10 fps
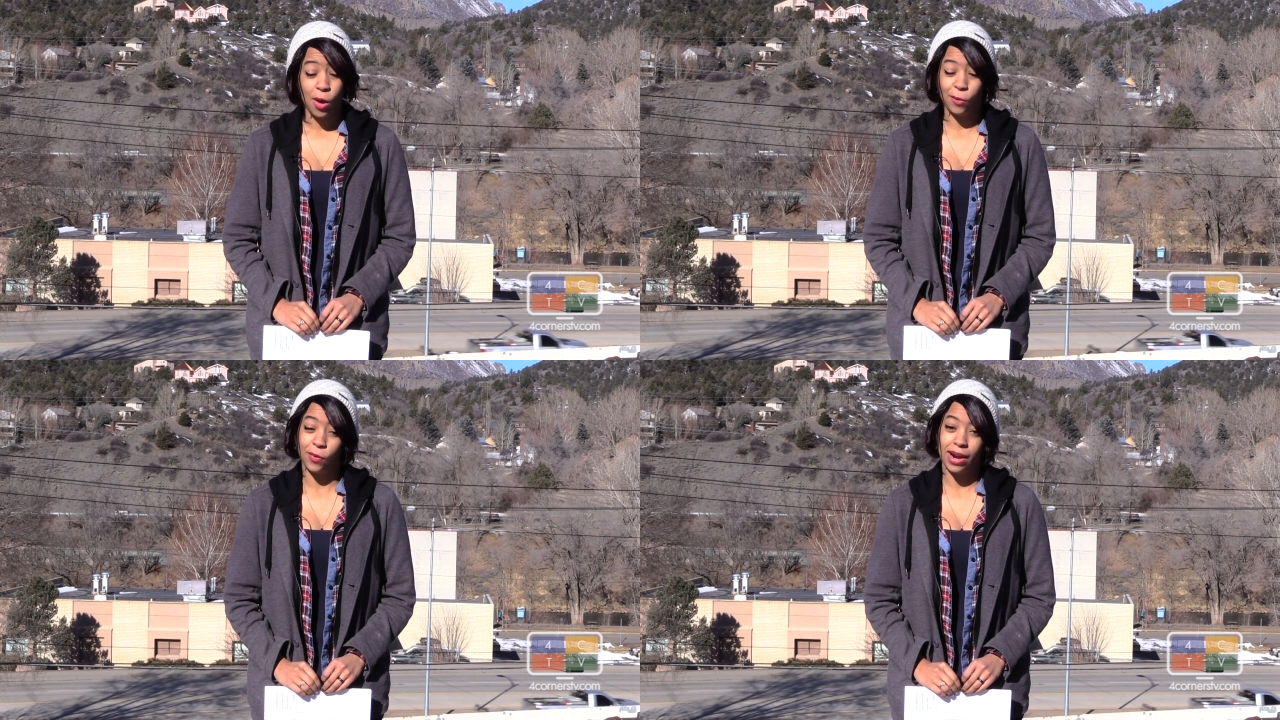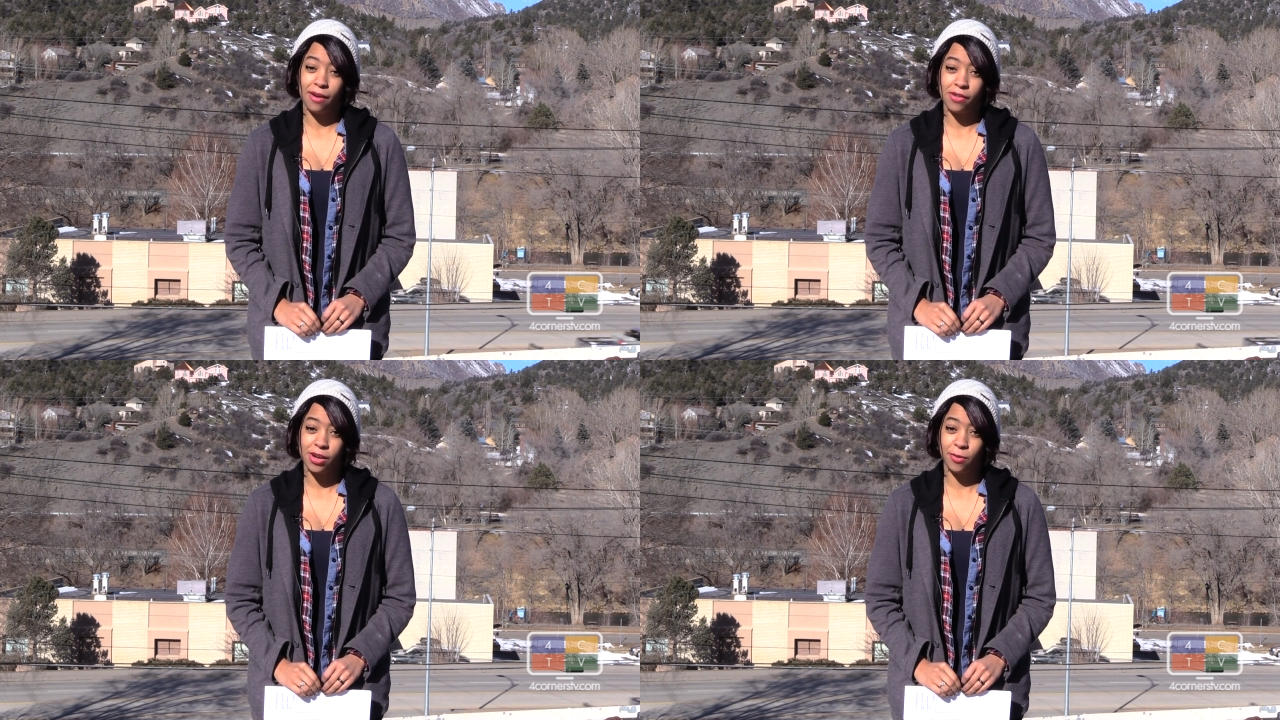
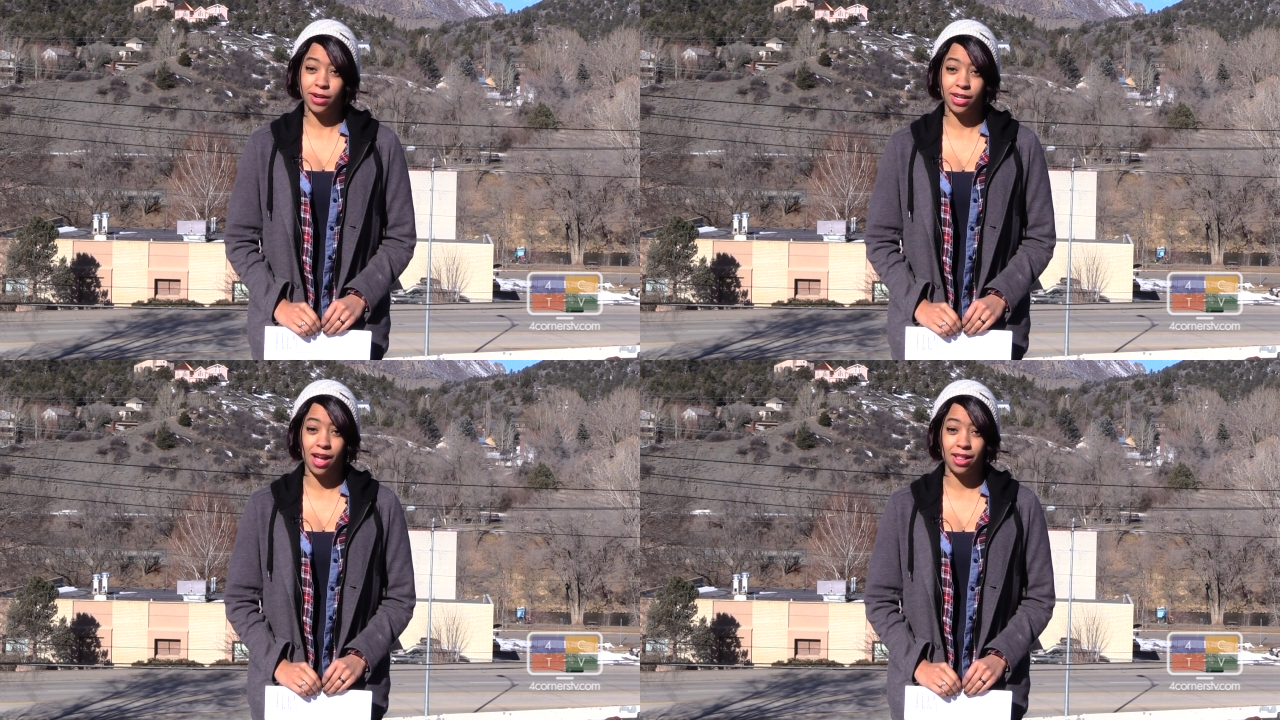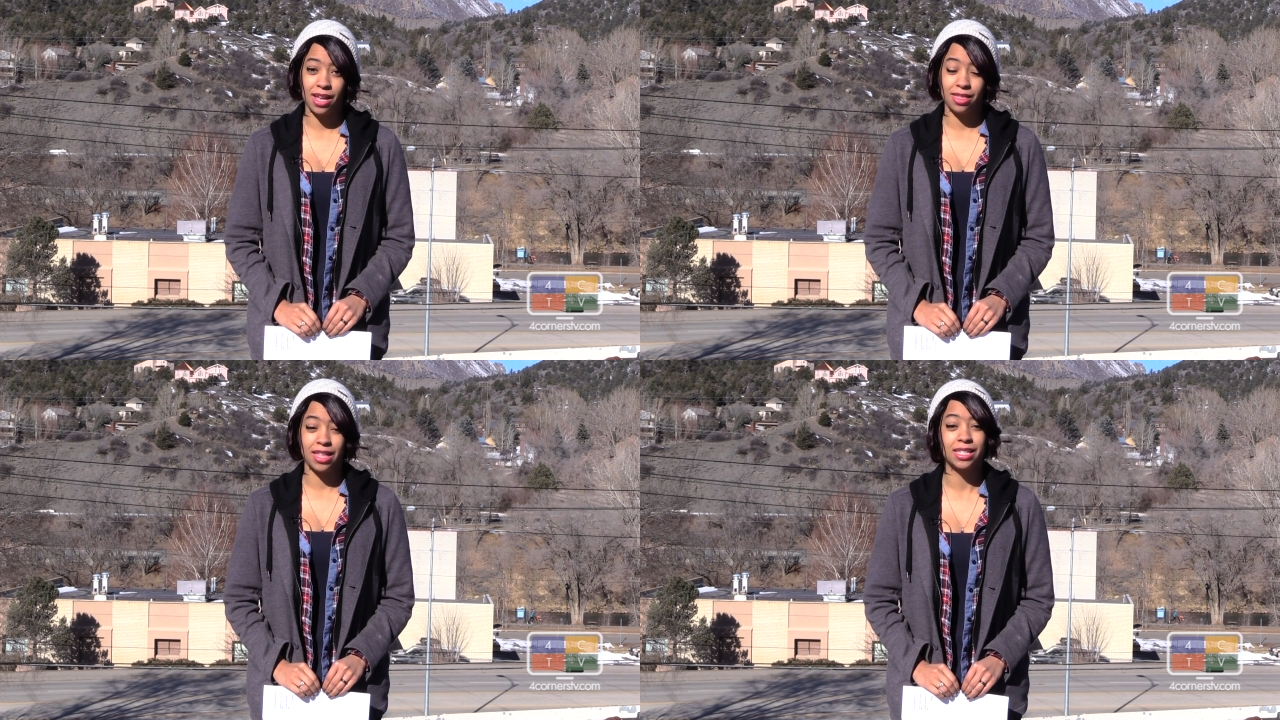whatever you want to call
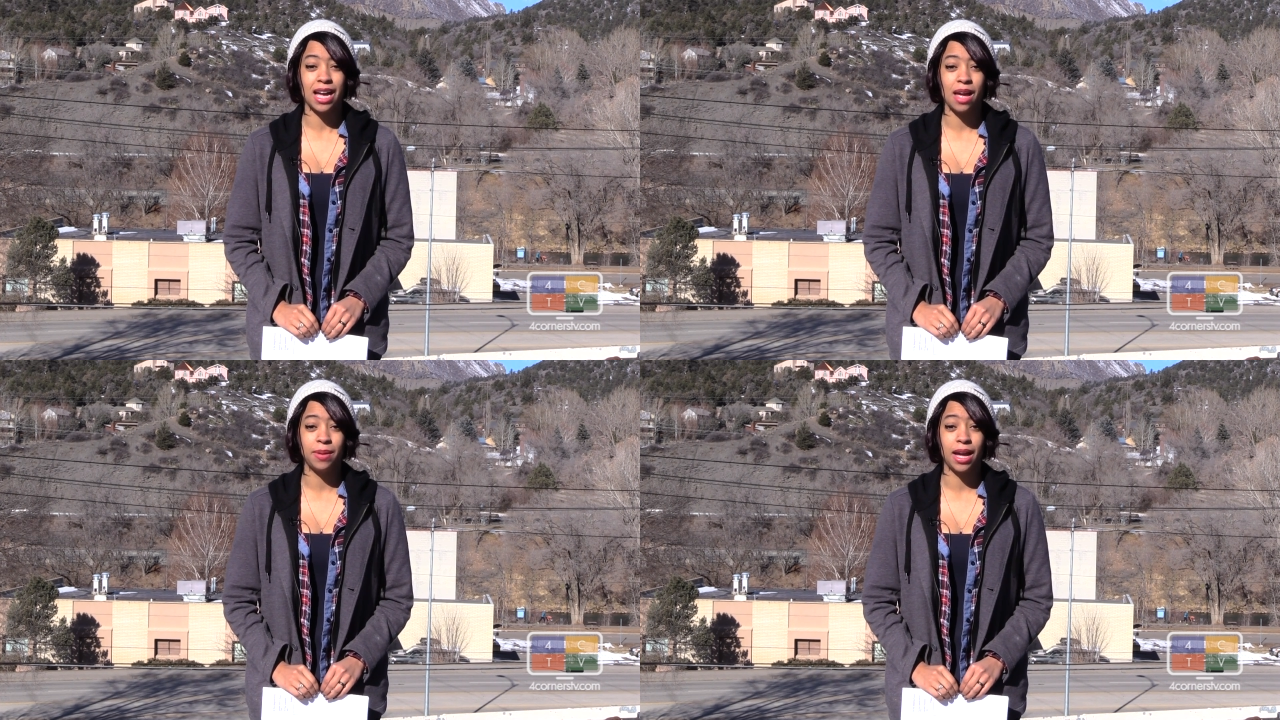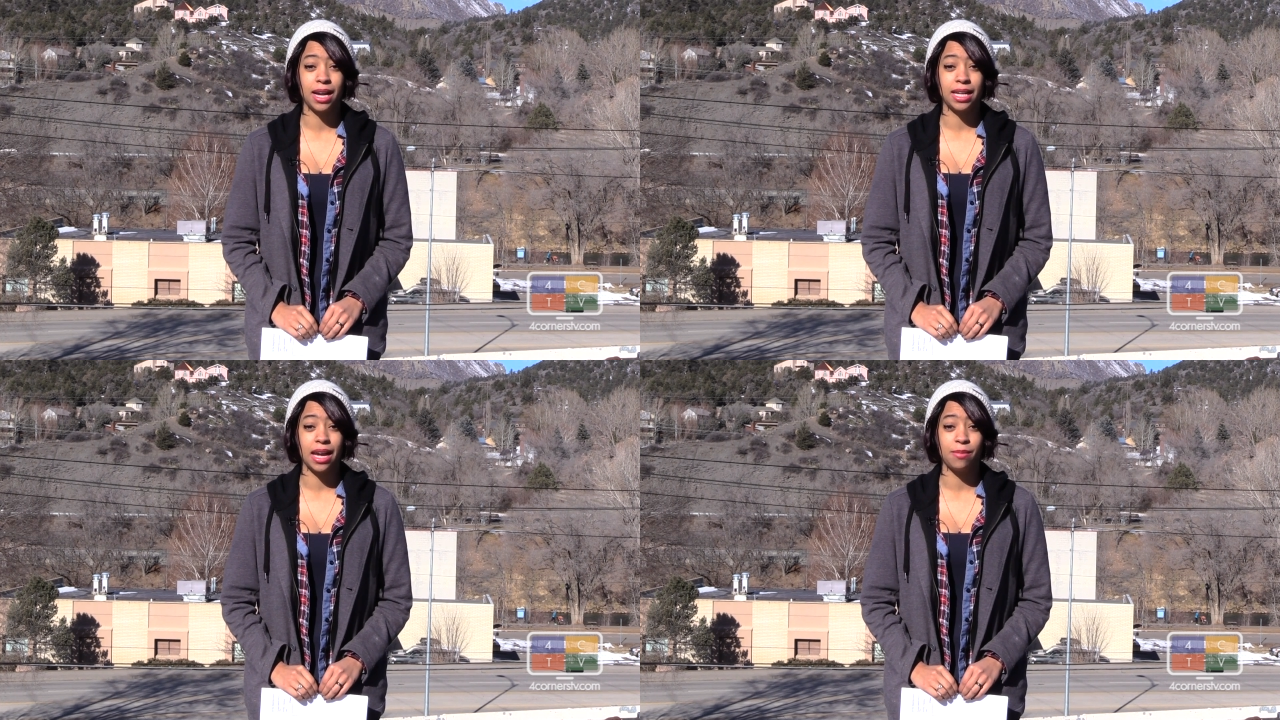it, this guy
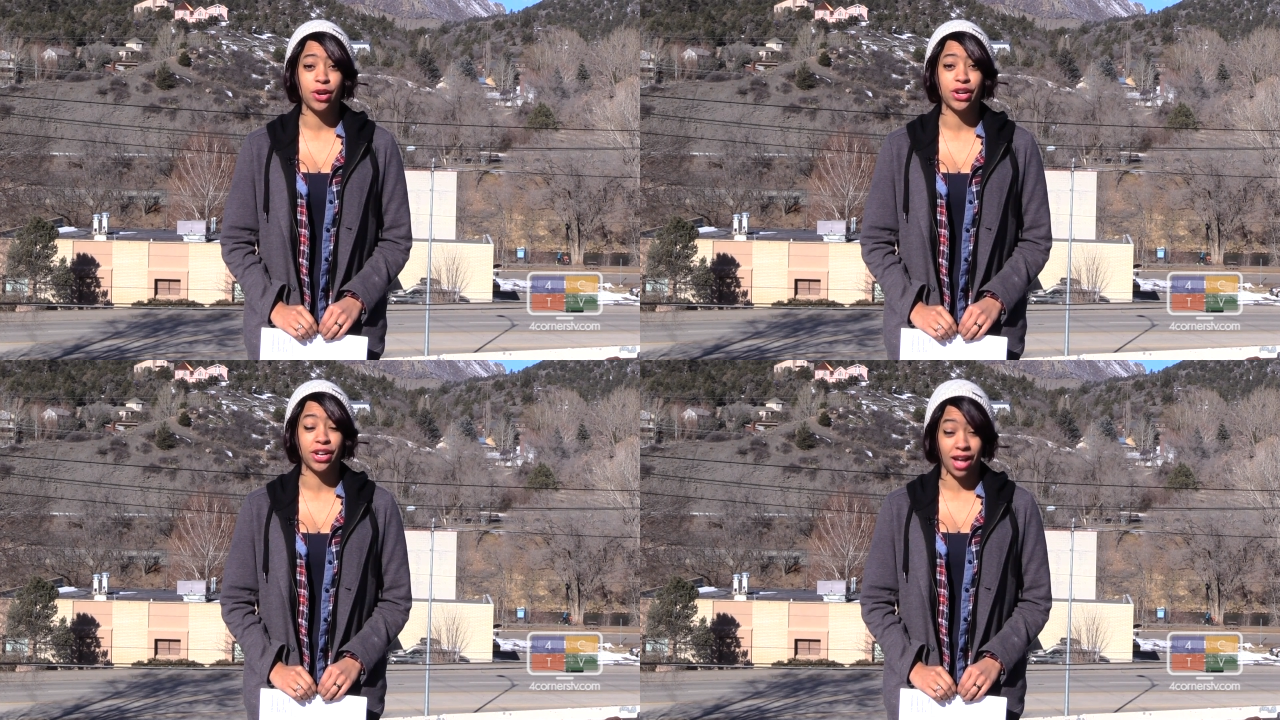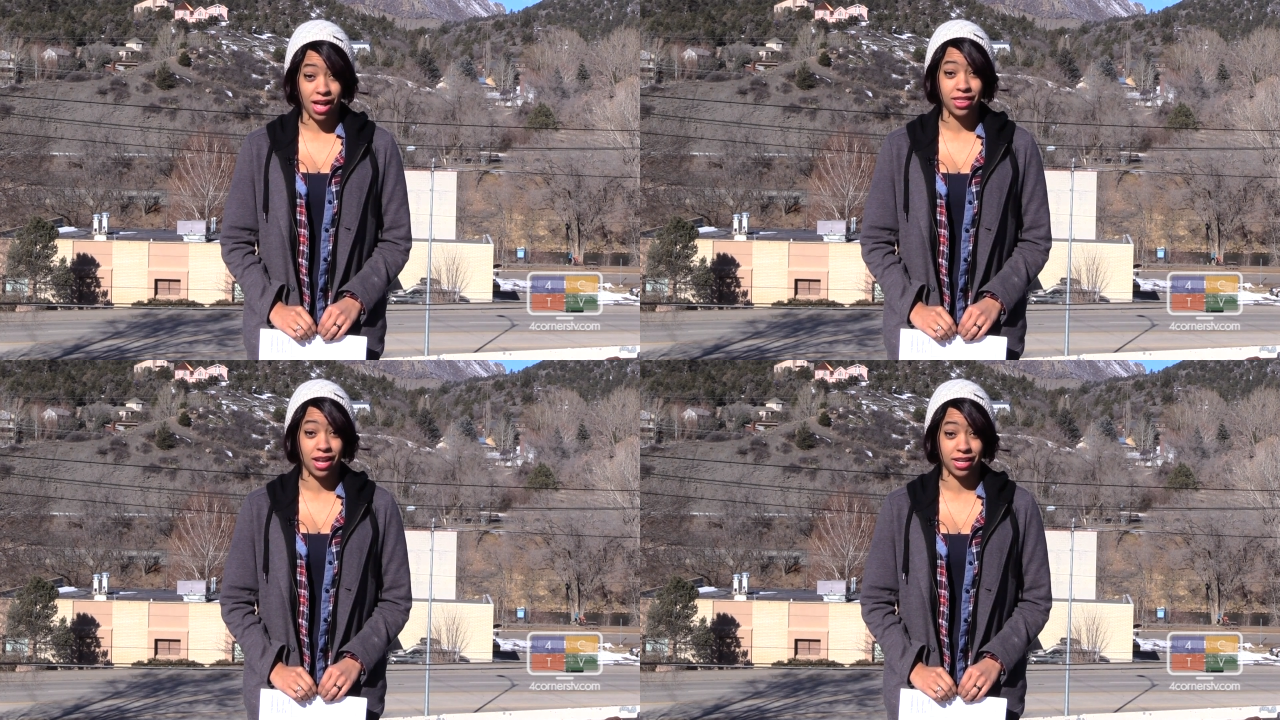behind camera
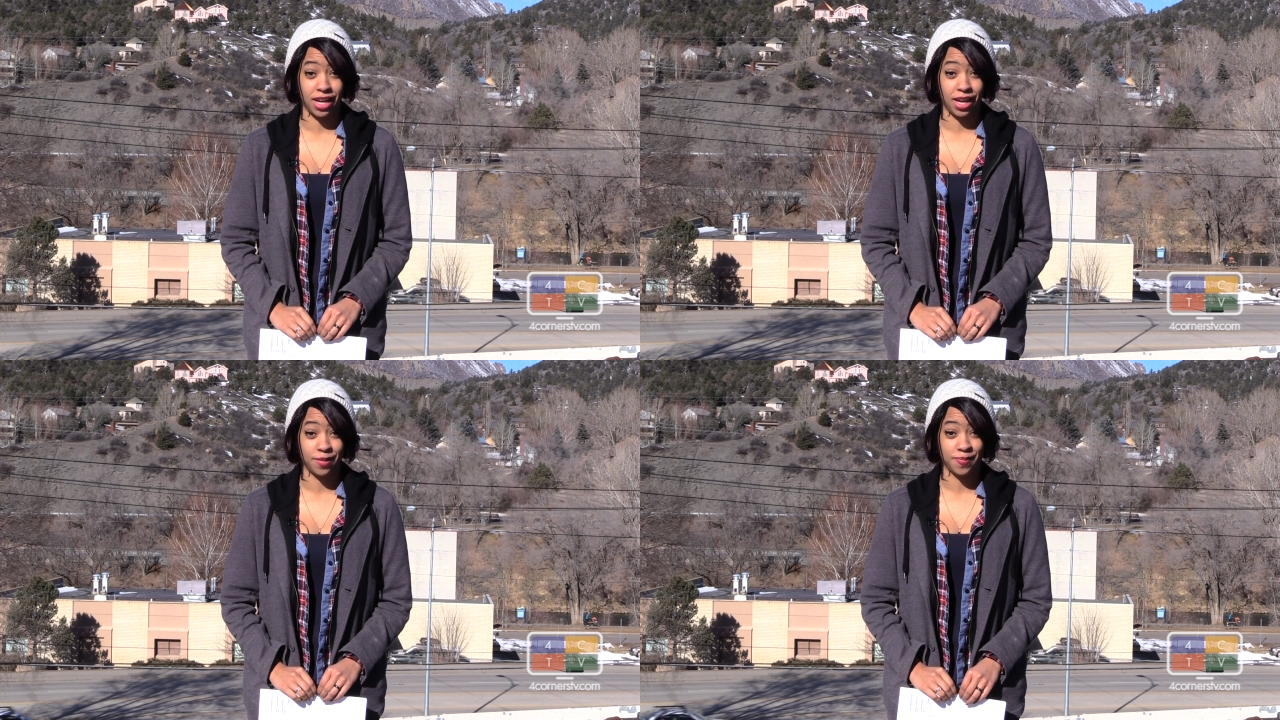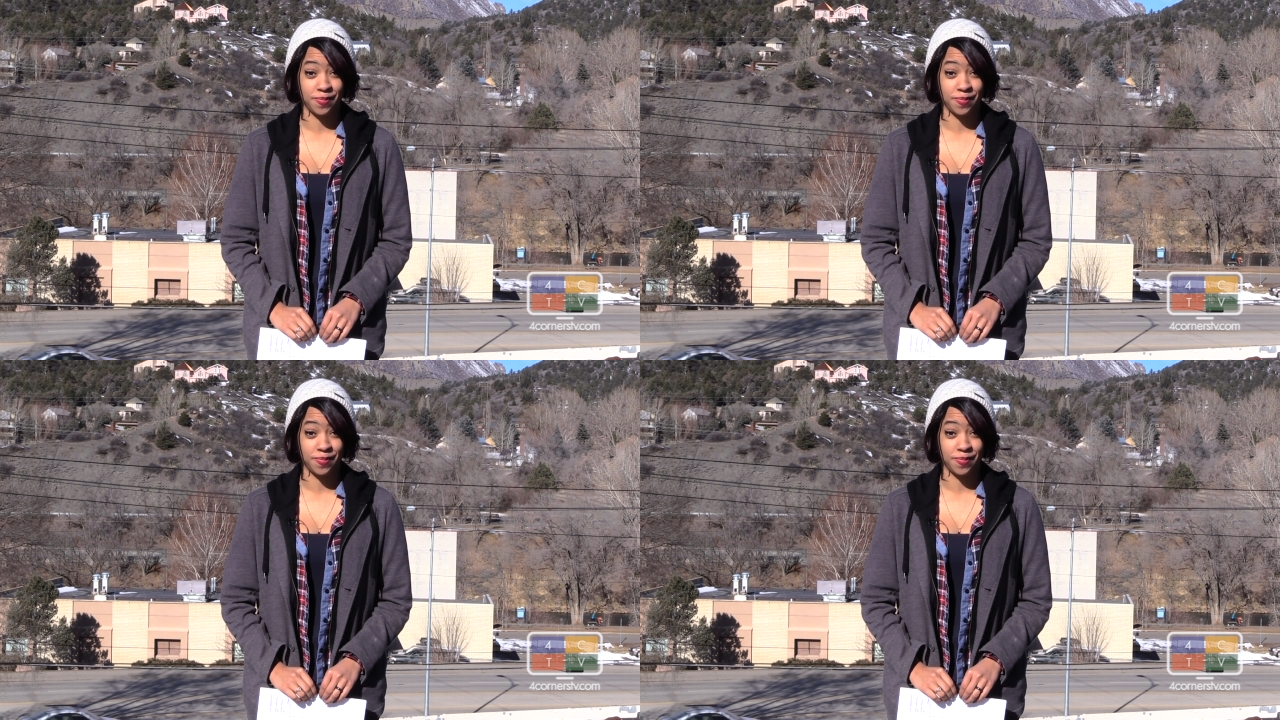got lucky.